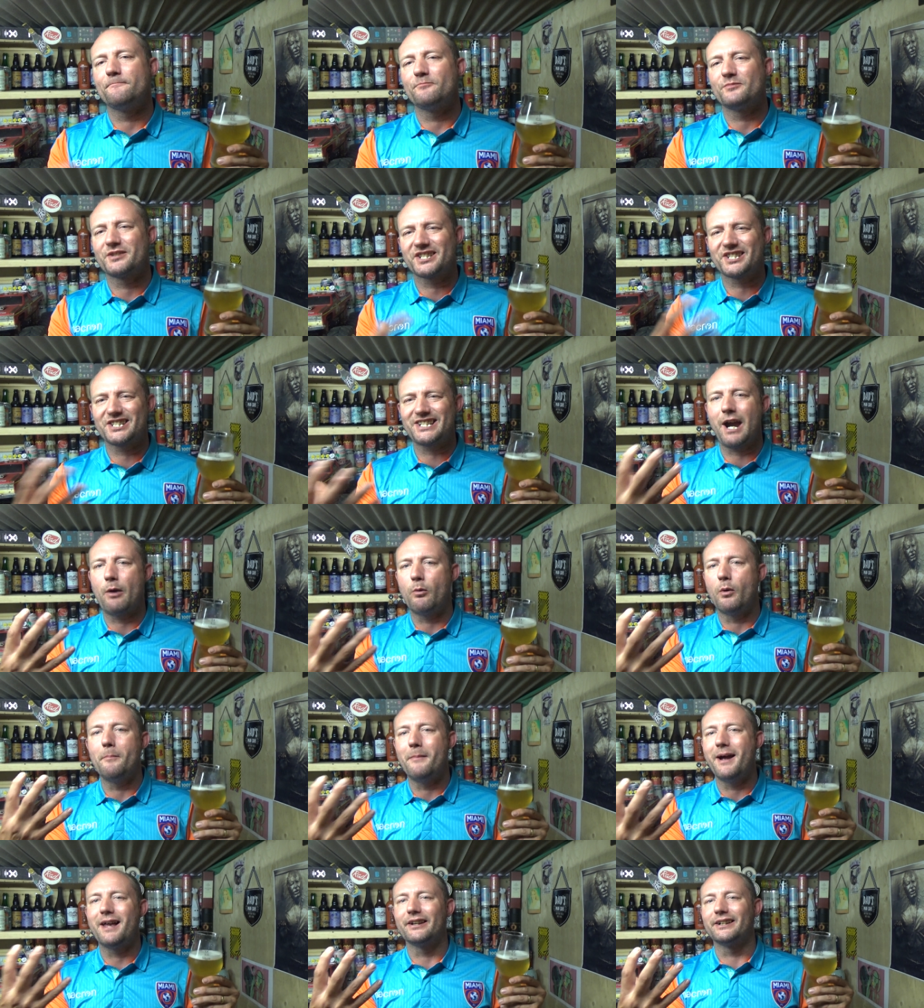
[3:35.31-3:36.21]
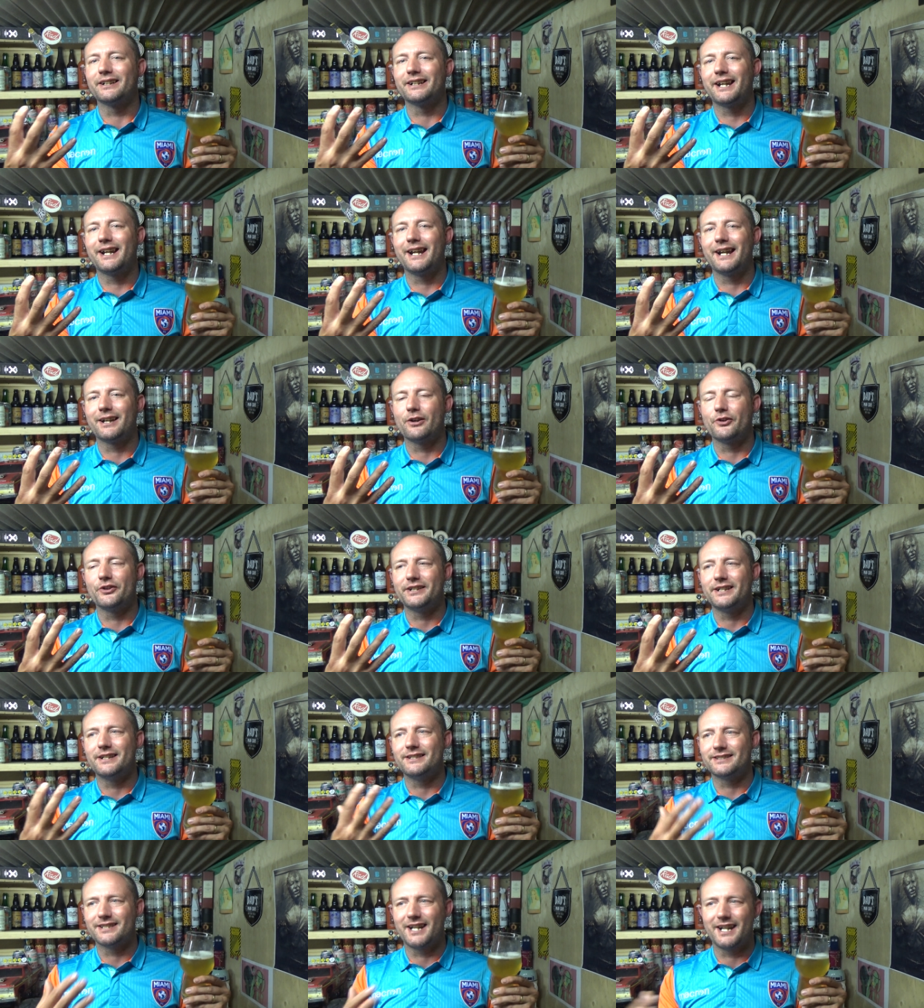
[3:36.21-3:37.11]
sour melon kick on the
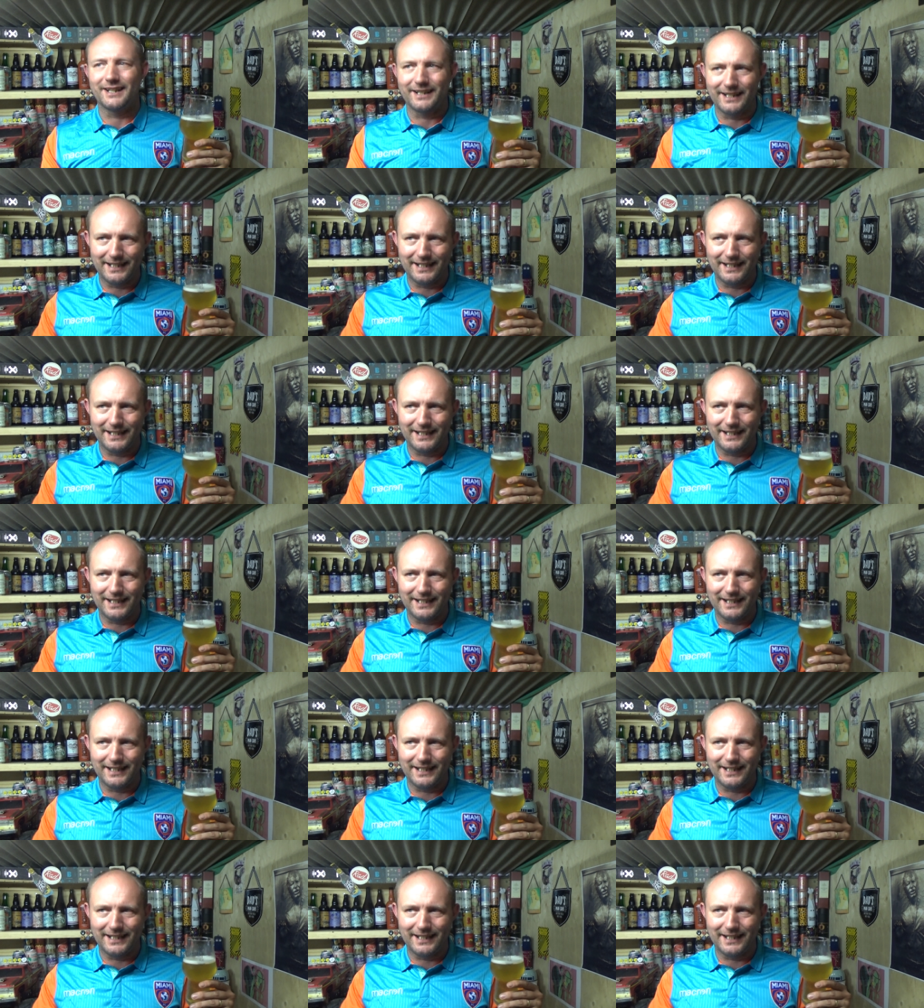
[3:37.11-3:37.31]
intake.